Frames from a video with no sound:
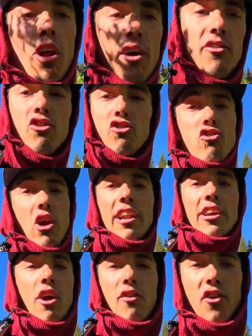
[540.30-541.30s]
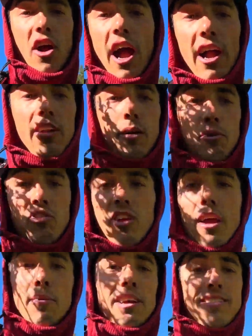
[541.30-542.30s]
off just trying to go for a higher number
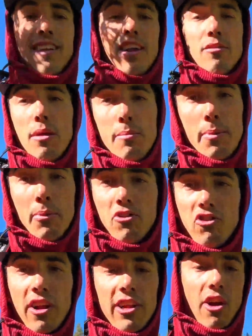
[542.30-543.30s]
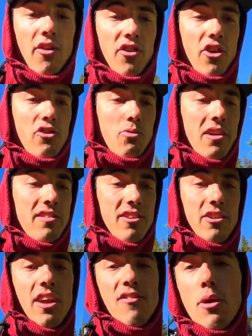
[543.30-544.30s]
site, because not as many people are trying to go for those ones.
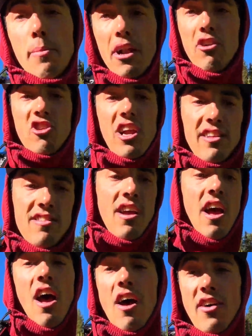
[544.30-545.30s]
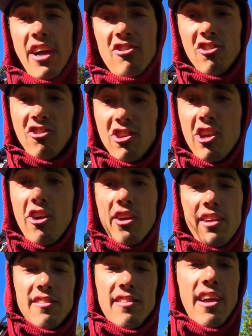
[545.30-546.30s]
It'll give you a better chance of actually securing
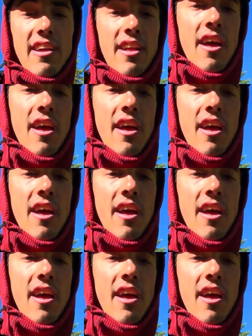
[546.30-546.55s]
a site.